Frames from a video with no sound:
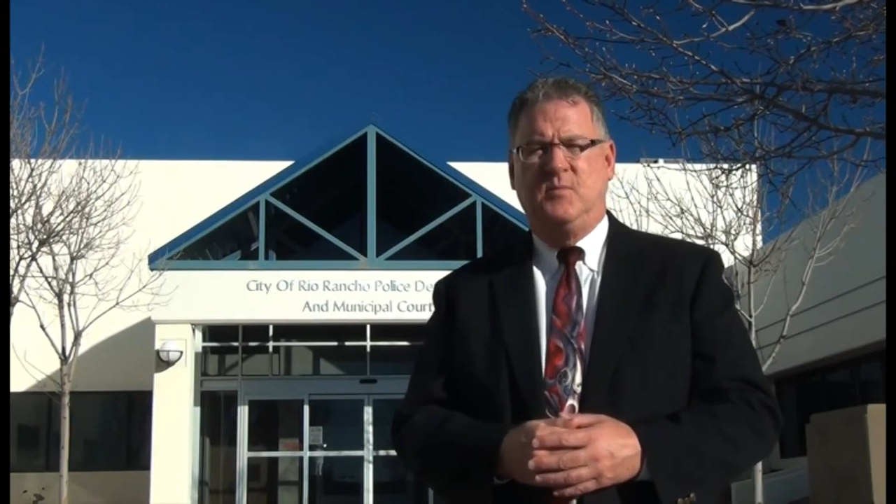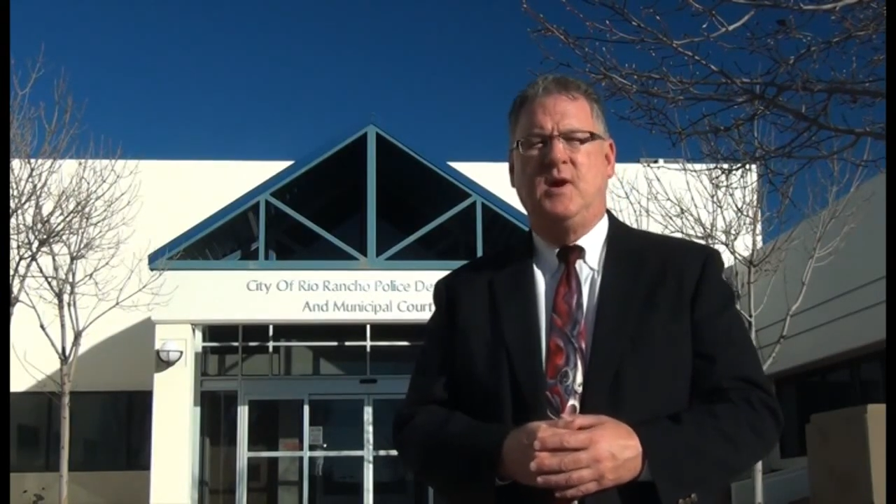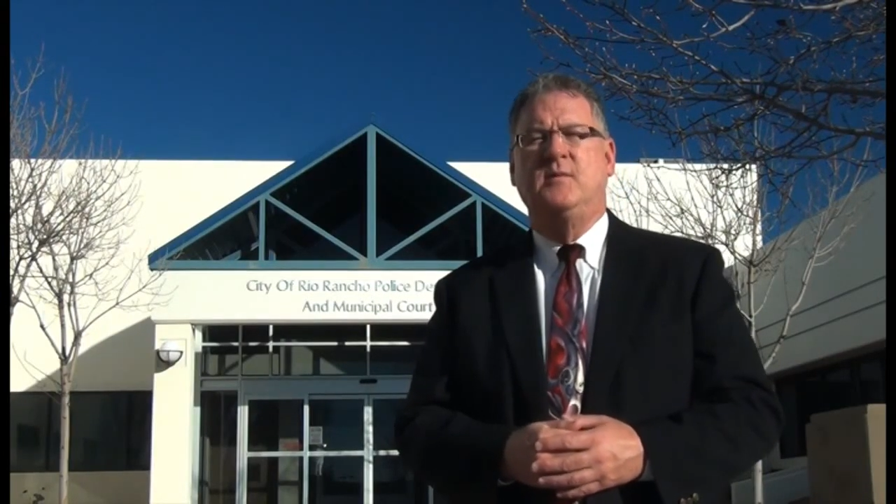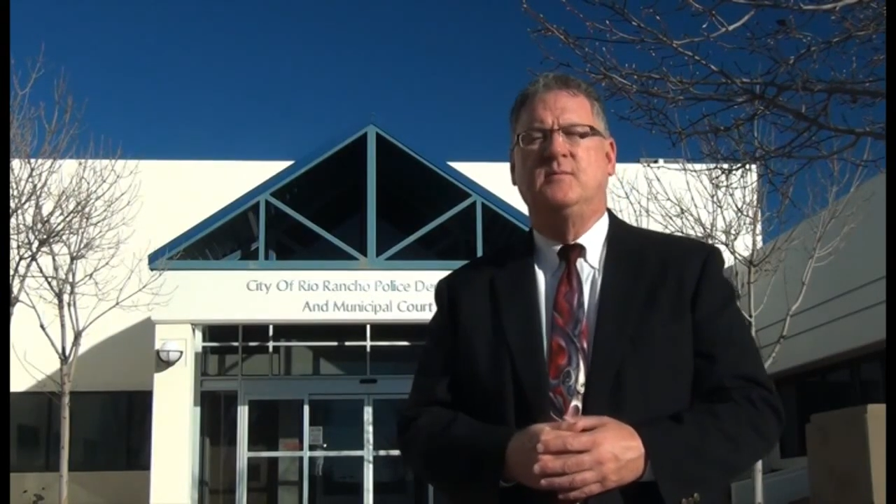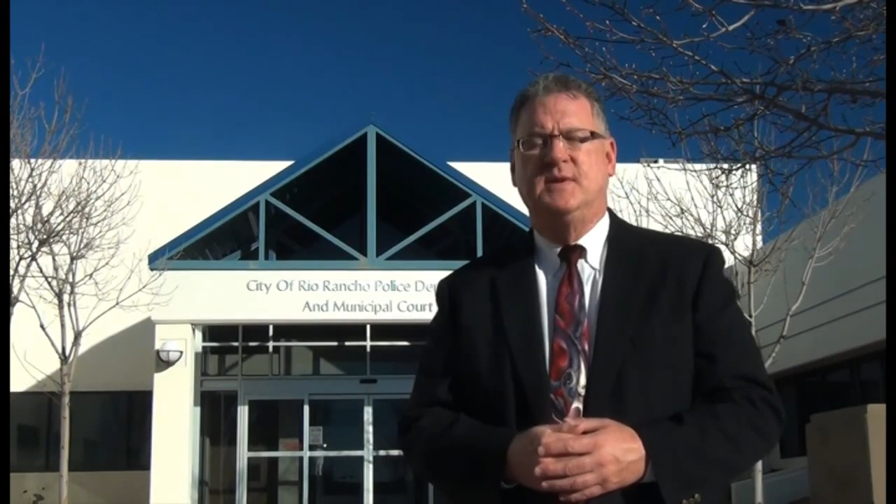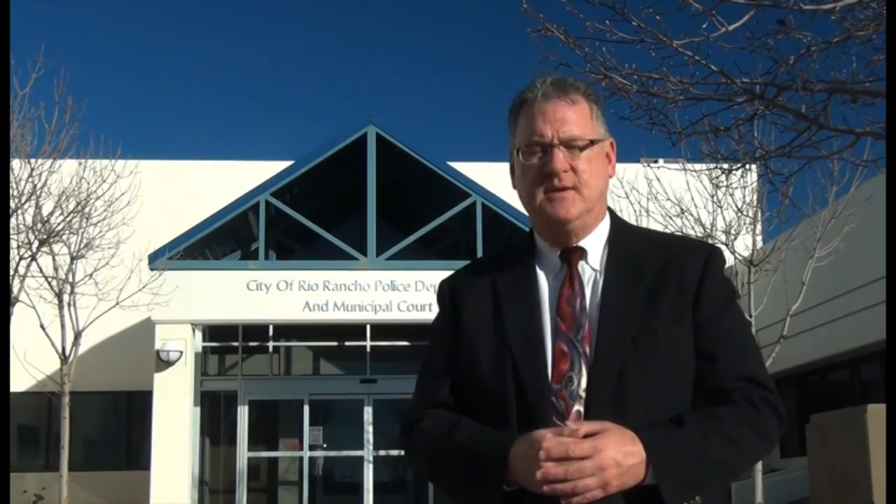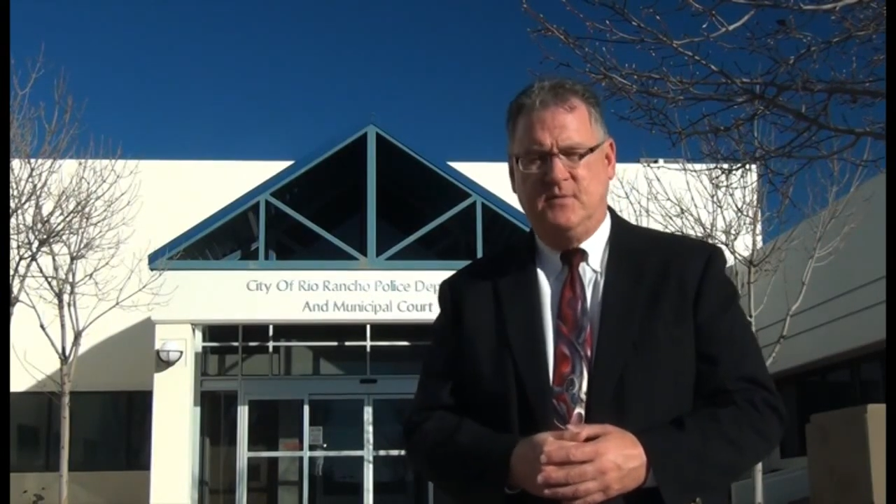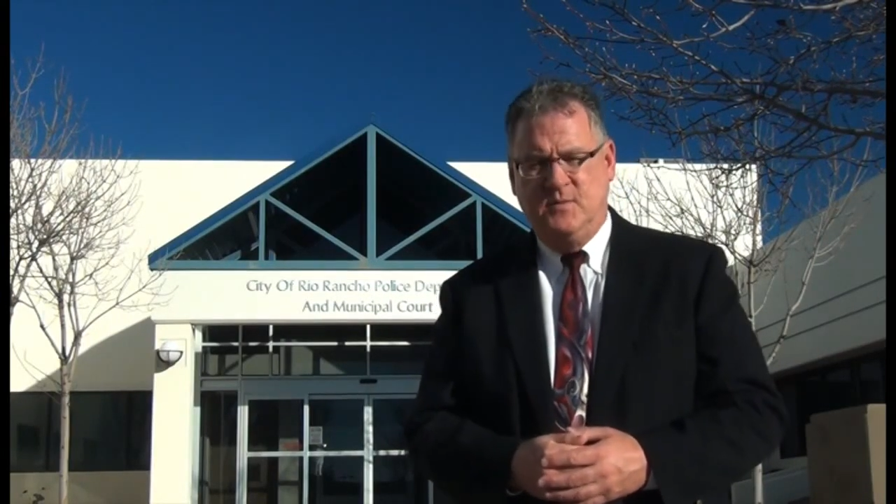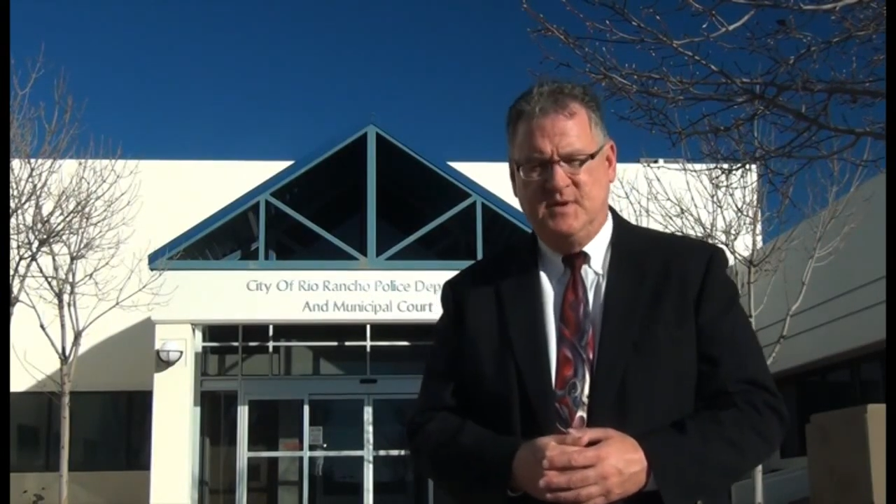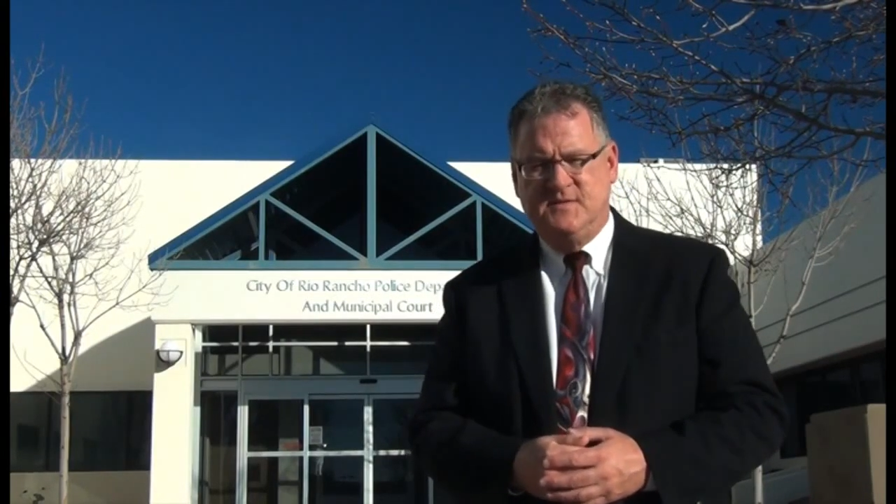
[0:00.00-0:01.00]
problem that
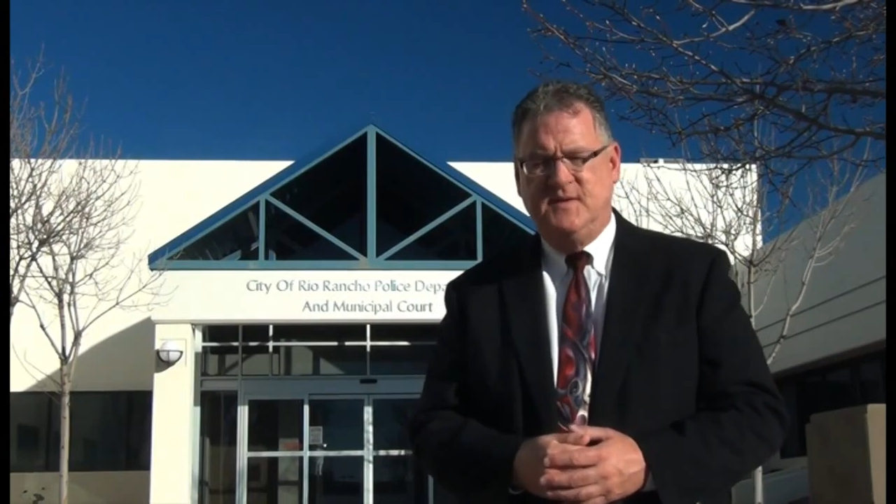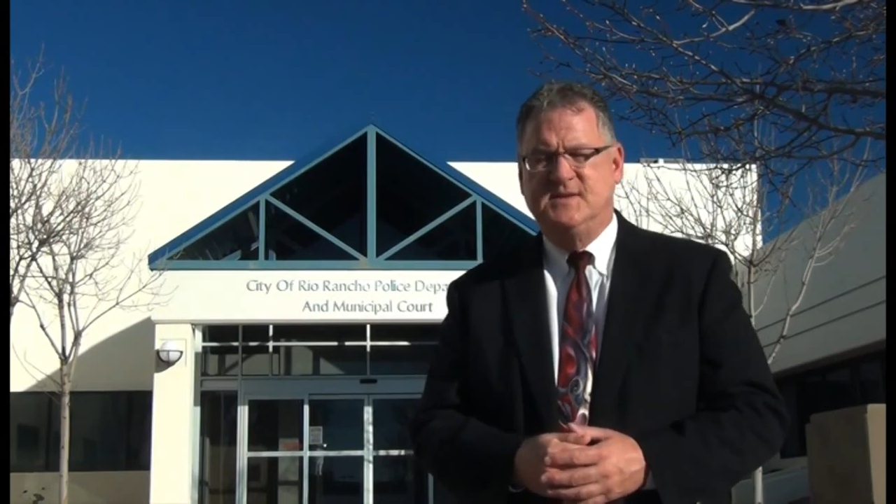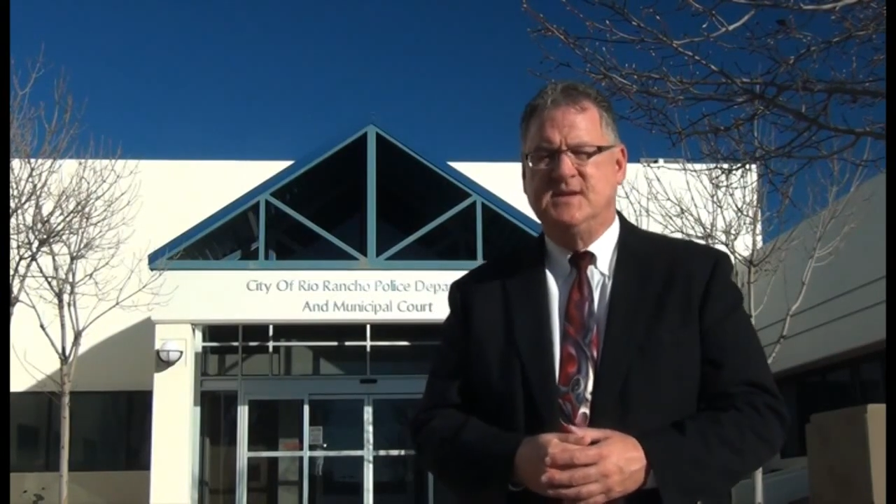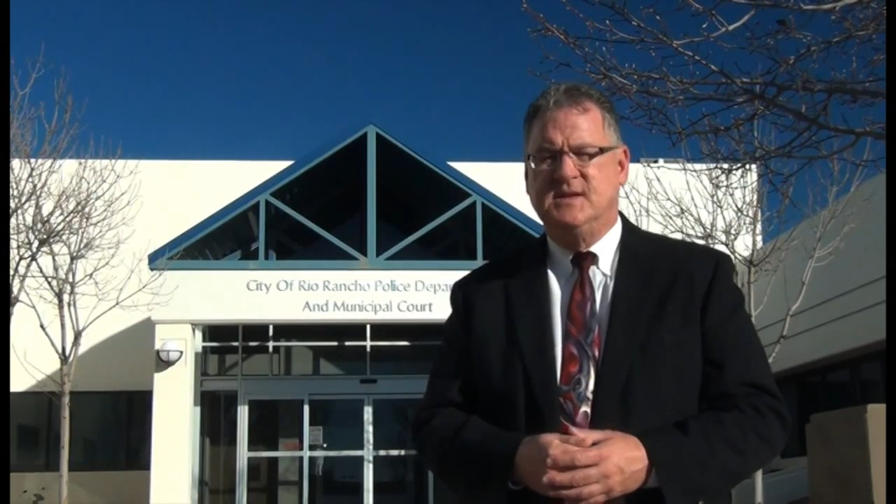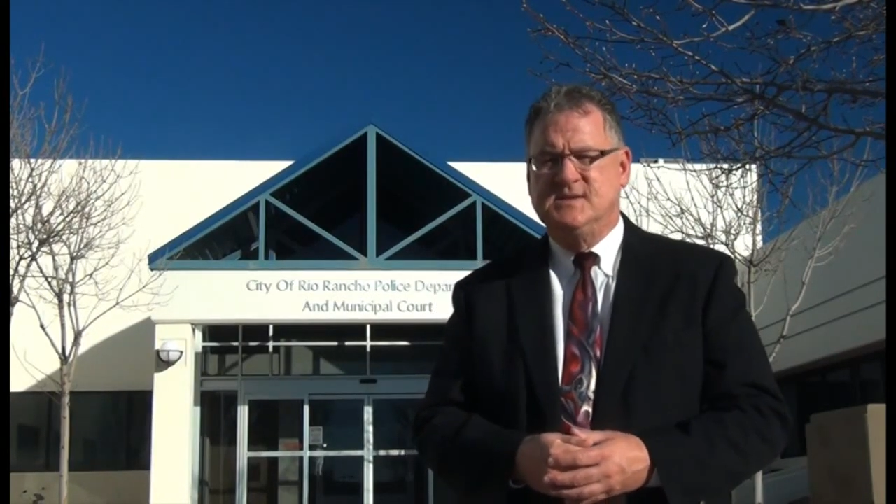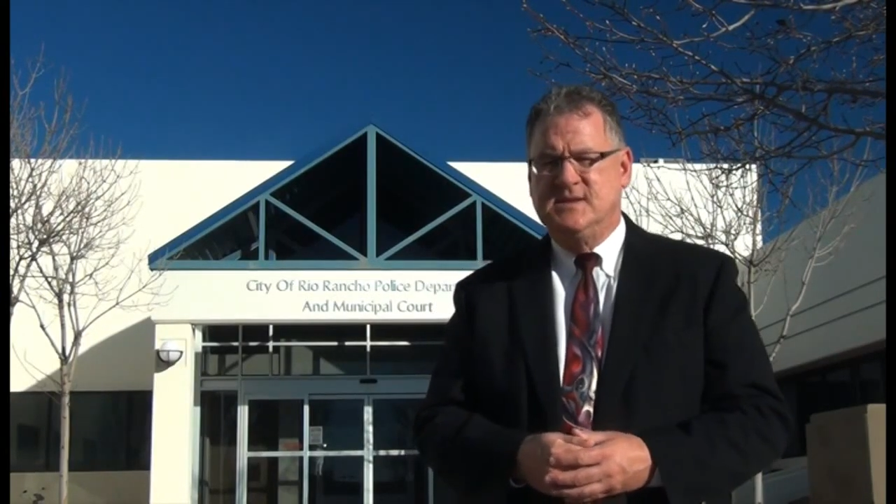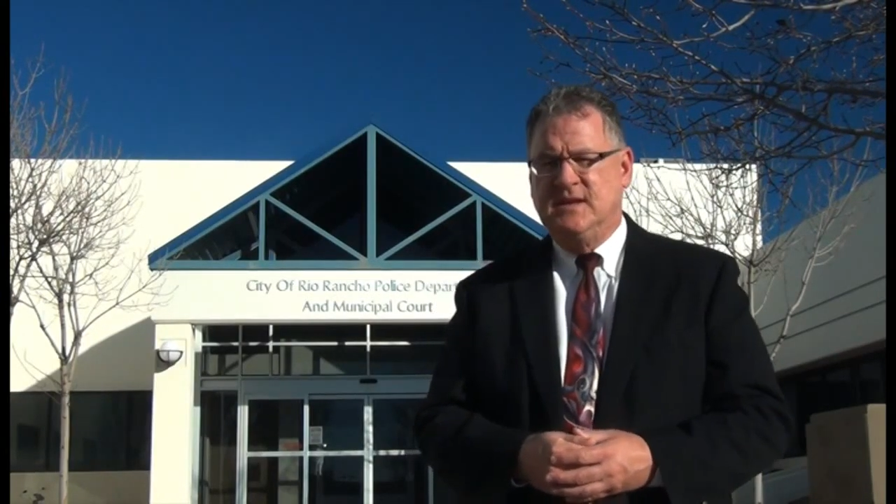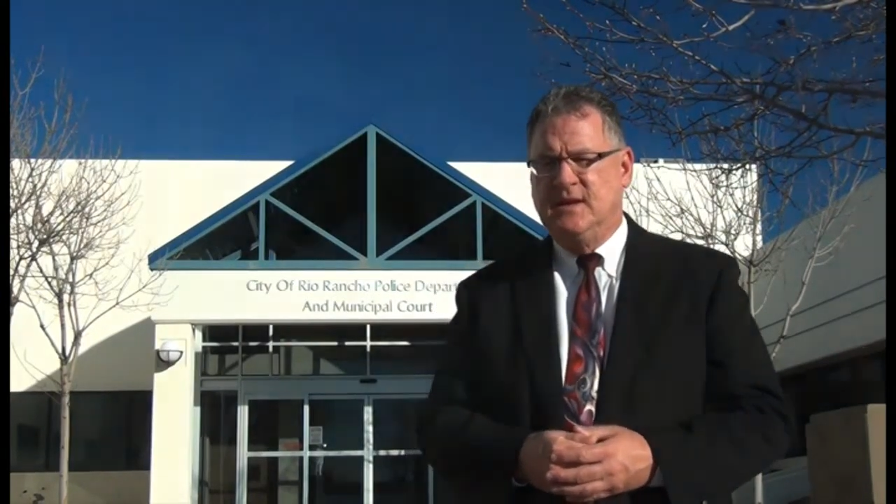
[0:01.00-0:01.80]
everyone is facing in city